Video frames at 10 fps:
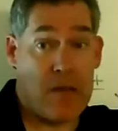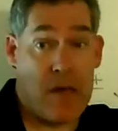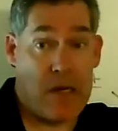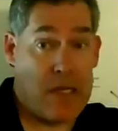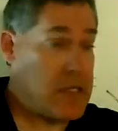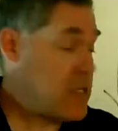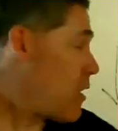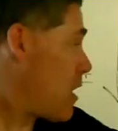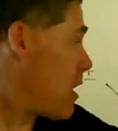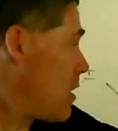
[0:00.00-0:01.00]
lot easier.
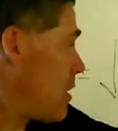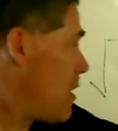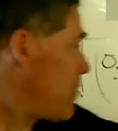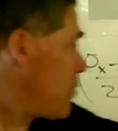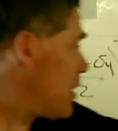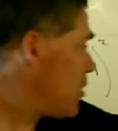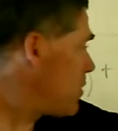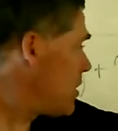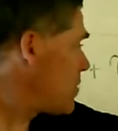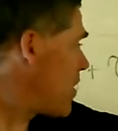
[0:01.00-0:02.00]
And if we know
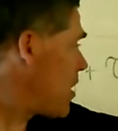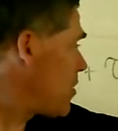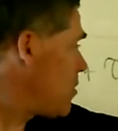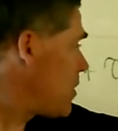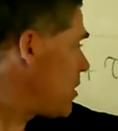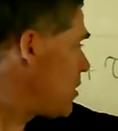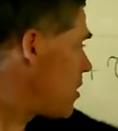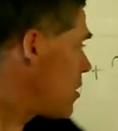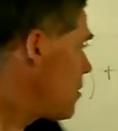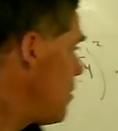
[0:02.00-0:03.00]
this value
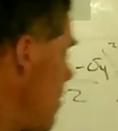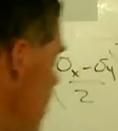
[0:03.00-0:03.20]
here,